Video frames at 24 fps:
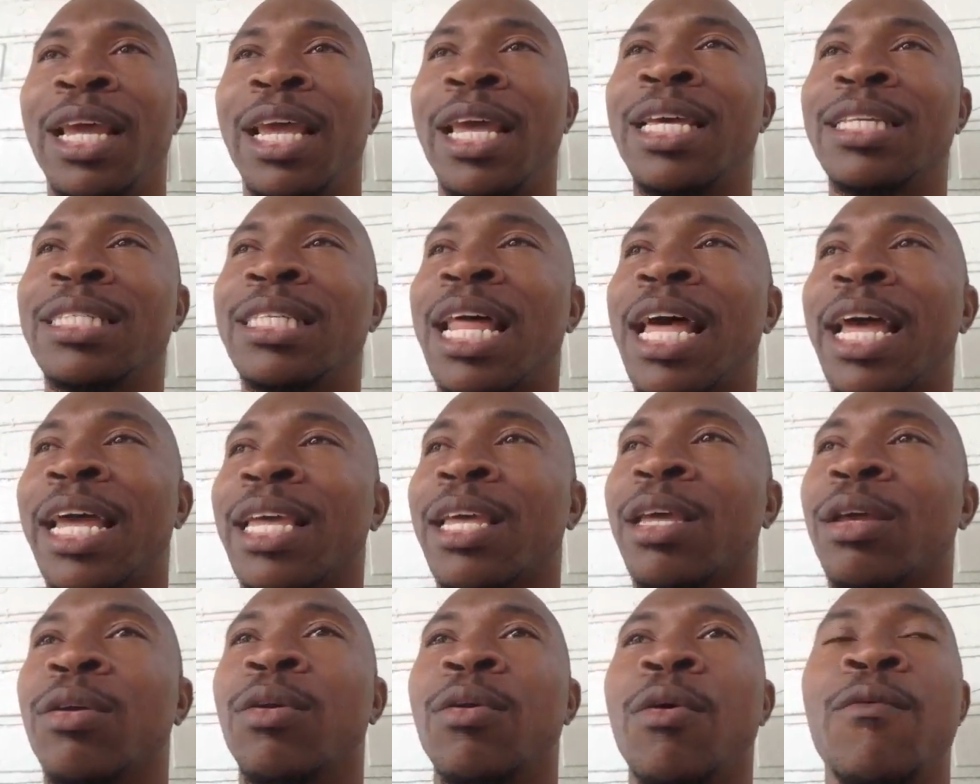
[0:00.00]
It's like,
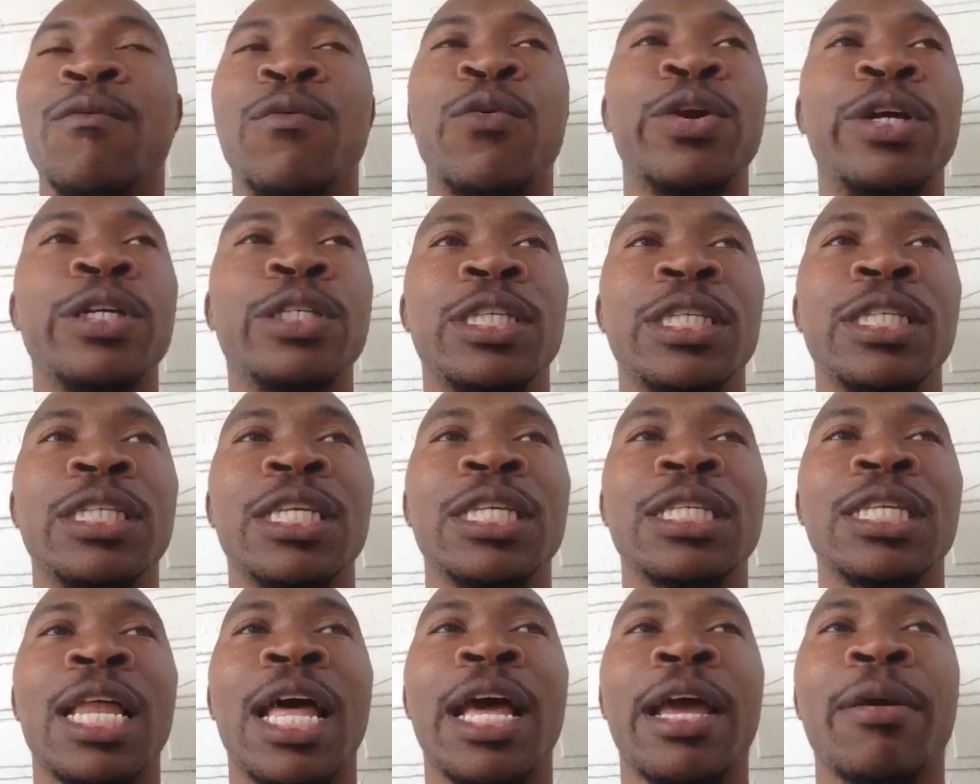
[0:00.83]
for instance,
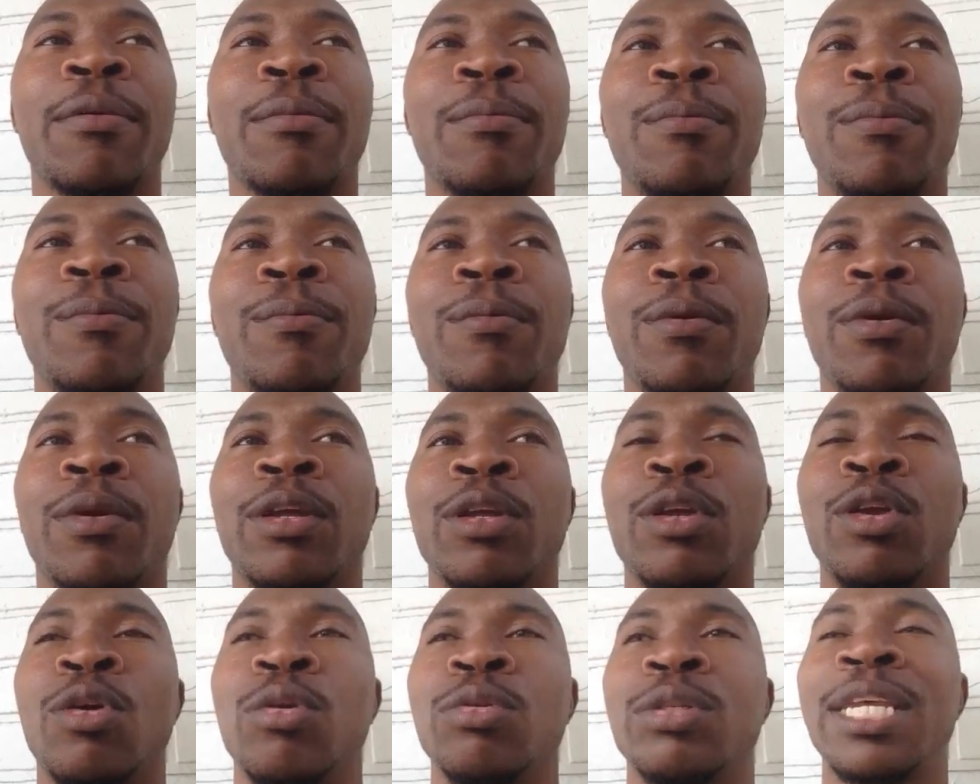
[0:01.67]
it's like,
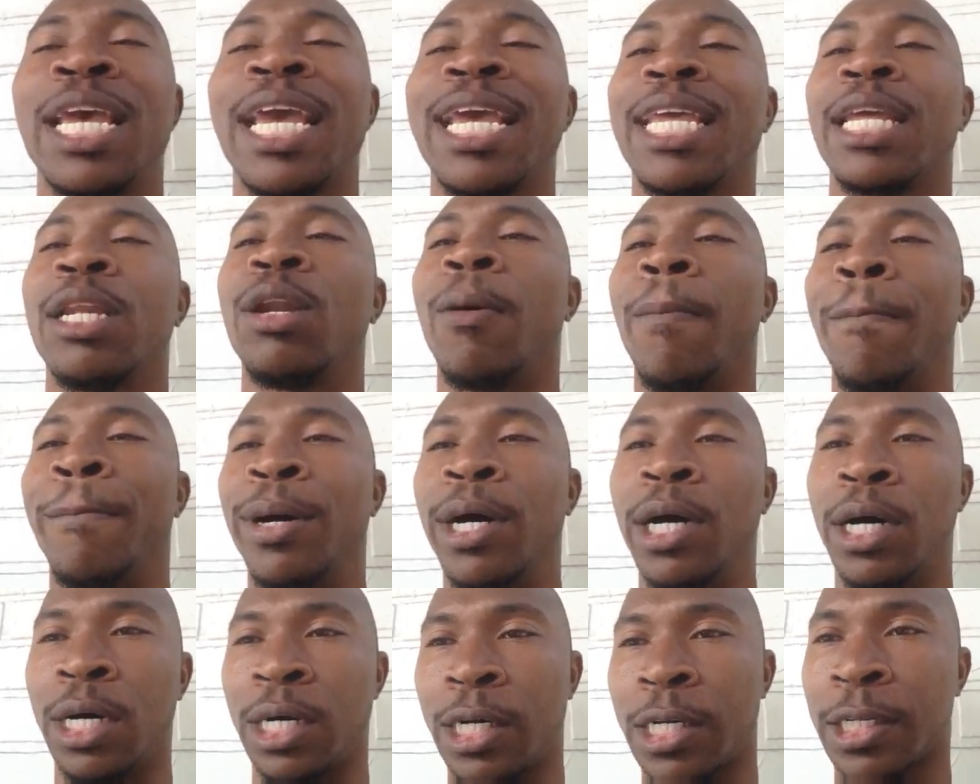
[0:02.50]
you know, taking a
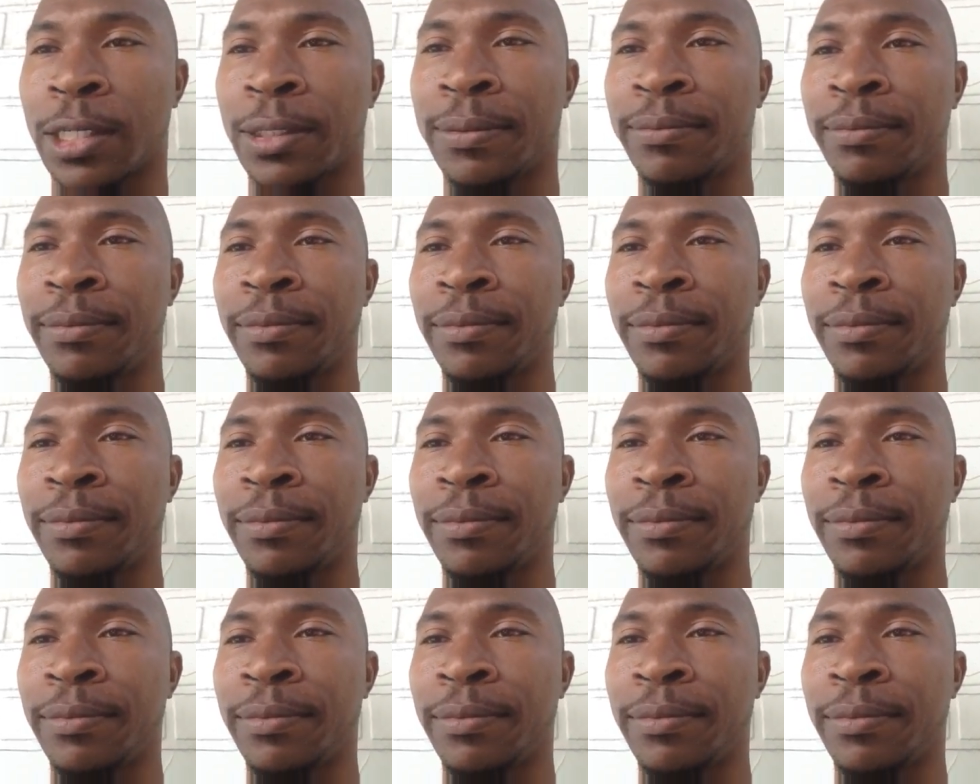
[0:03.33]
book,